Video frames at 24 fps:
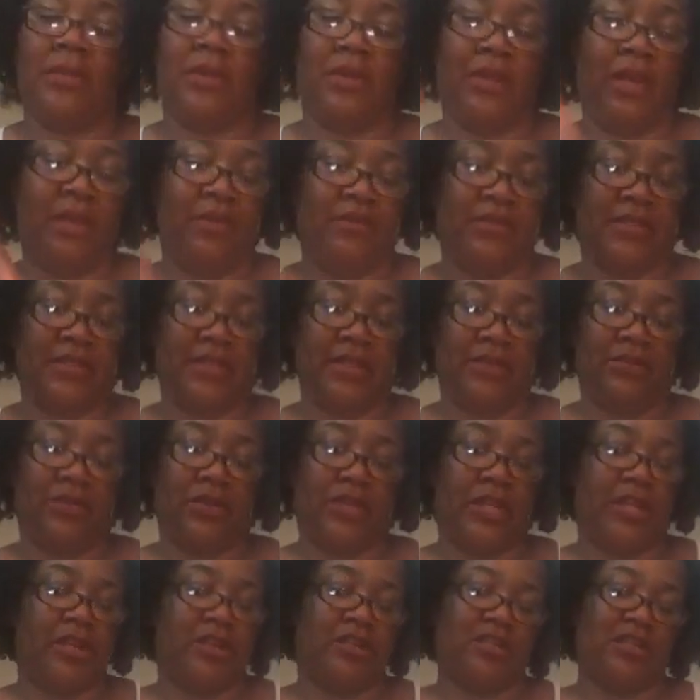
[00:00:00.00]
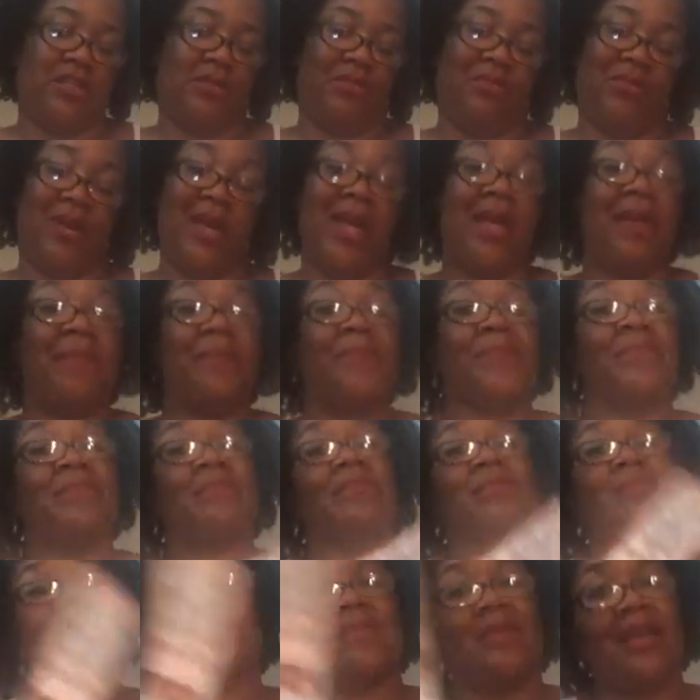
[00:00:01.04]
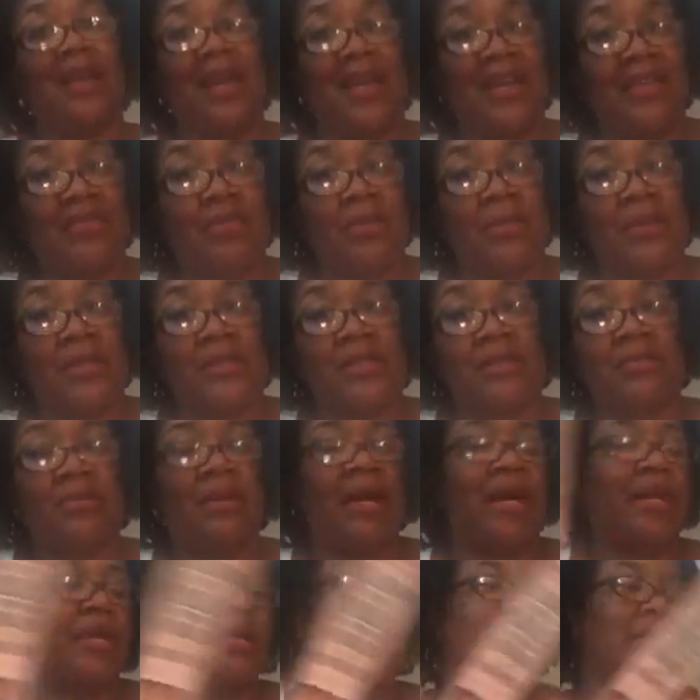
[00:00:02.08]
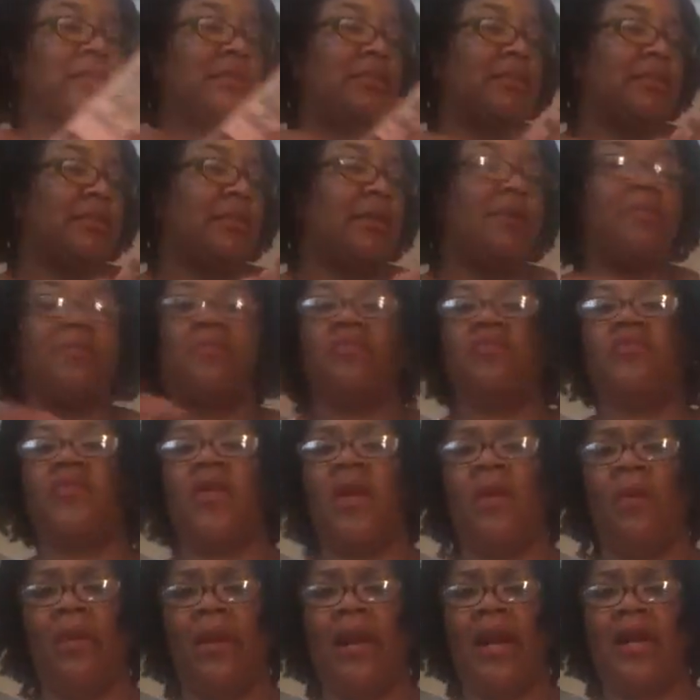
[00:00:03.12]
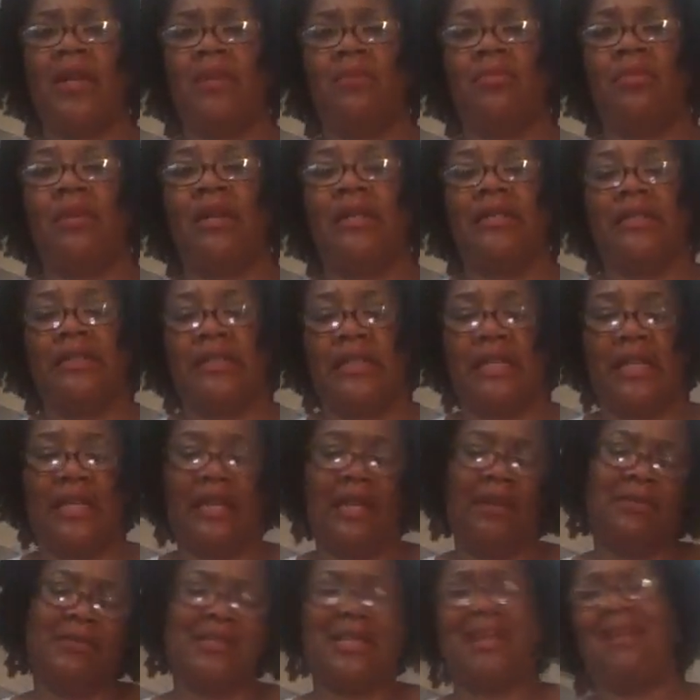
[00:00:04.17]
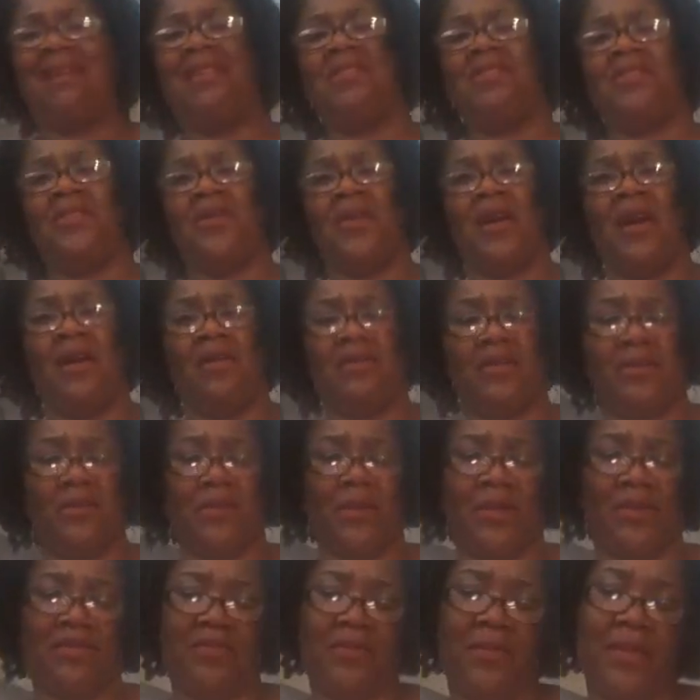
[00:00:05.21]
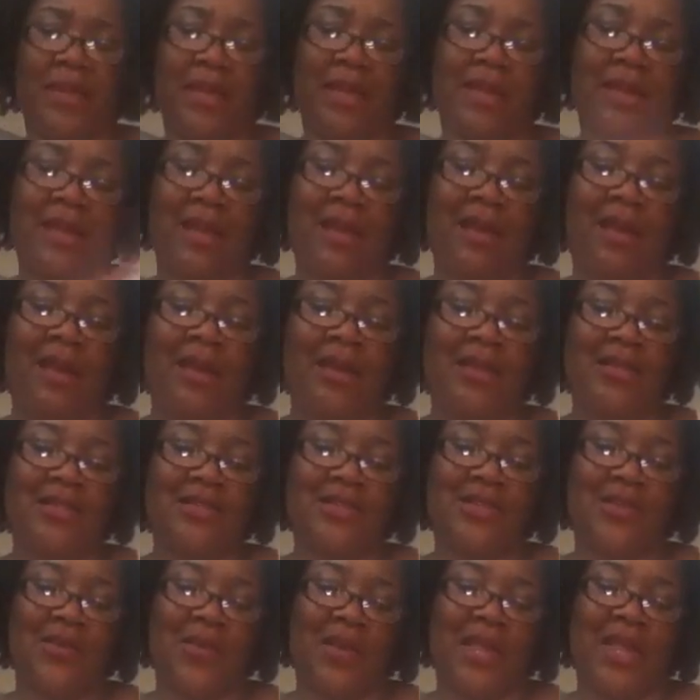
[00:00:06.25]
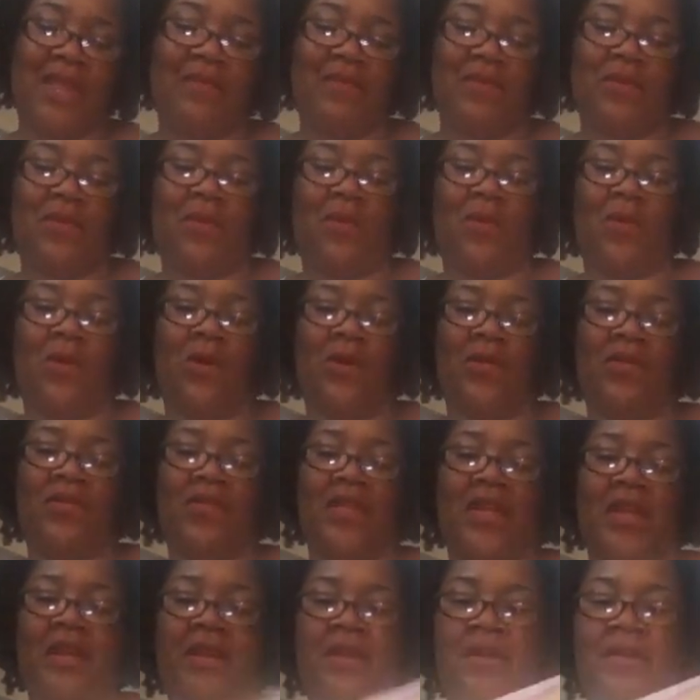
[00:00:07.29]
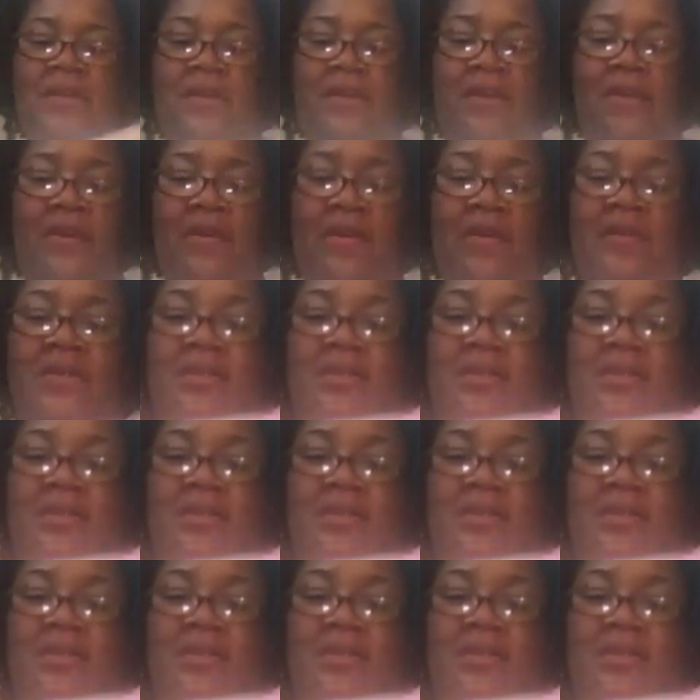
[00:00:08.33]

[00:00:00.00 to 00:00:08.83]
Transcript: in mental health for several years, but I never bought their products. They were kind of pricey, and I was like, I don't know how it'll work for me. So even on their